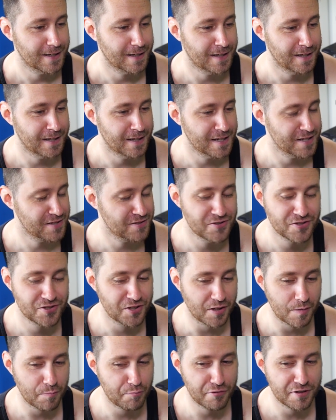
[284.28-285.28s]
Uh, it's just
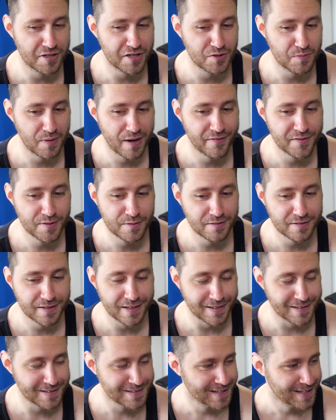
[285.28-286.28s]
not the British way of doing
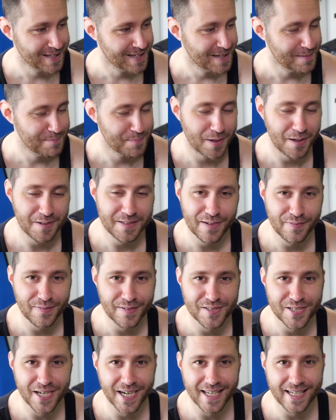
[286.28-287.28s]
things. But I'll
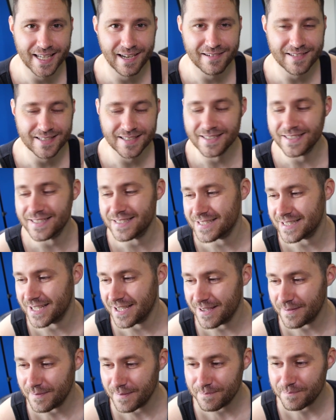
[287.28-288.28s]
definitely check it out and
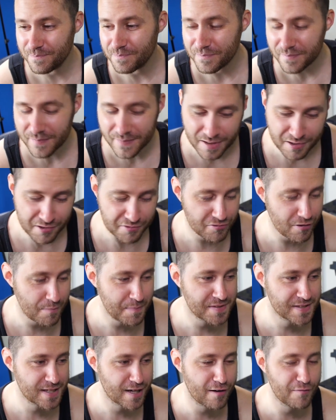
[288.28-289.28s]
um, try
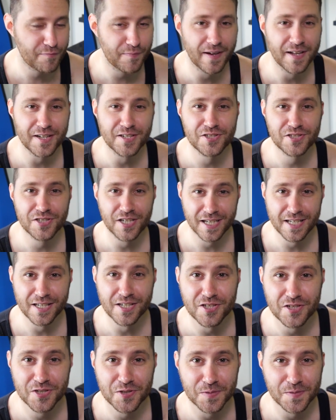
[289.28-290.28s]
myself a
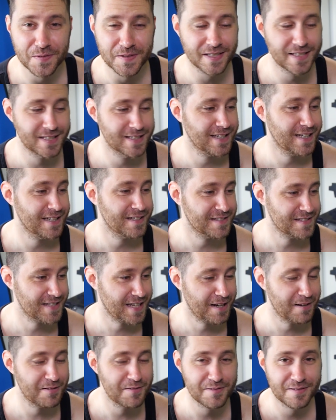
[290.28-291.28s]
Chickenjoy. That
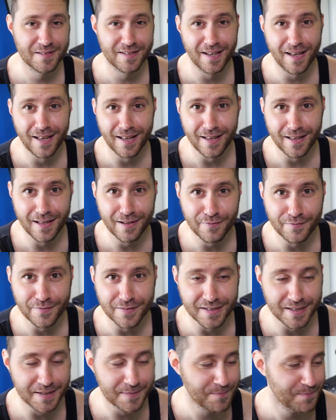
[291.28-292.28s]
sounds
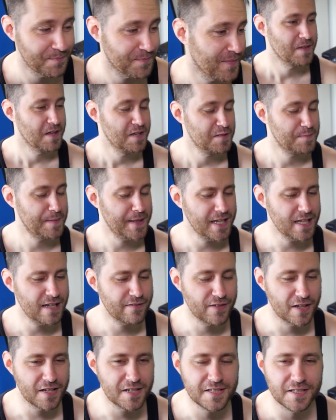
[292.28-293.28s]
lovely. Speaking
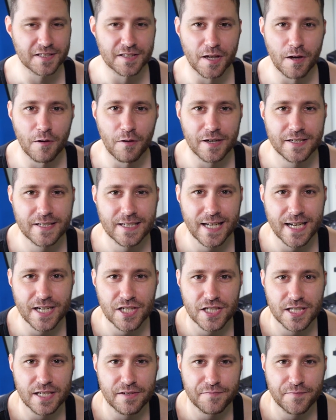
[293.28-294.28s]
of London though, I did
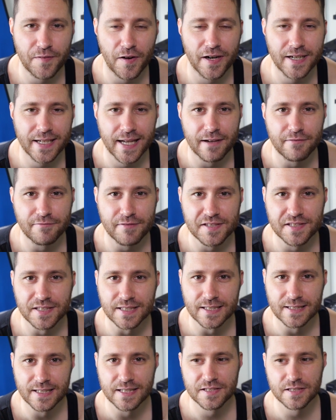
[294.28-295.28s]
actually find out
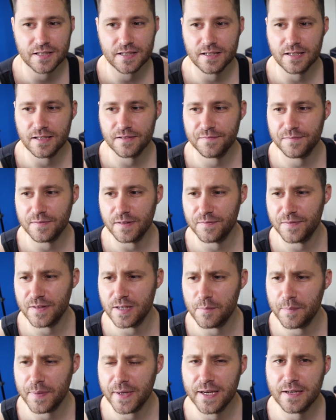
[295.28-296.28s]
recently there's a, a
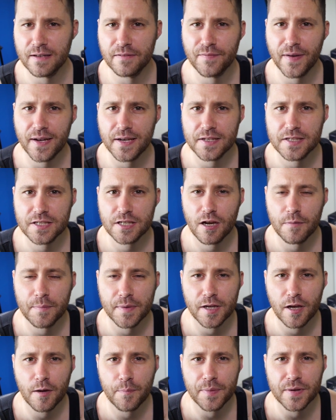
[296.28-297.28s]
Philippine event
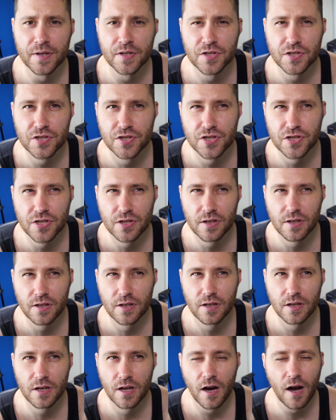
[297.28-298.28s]
coming up in
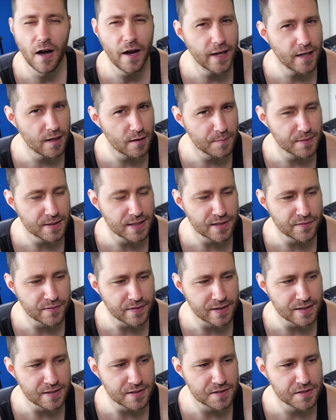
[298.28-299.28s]
July, I believe
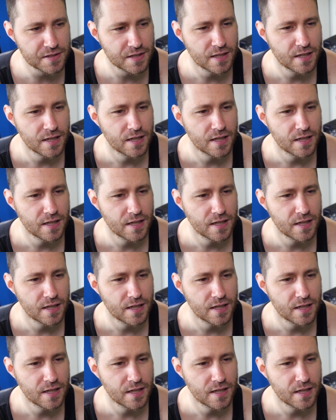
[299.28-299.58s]
it is.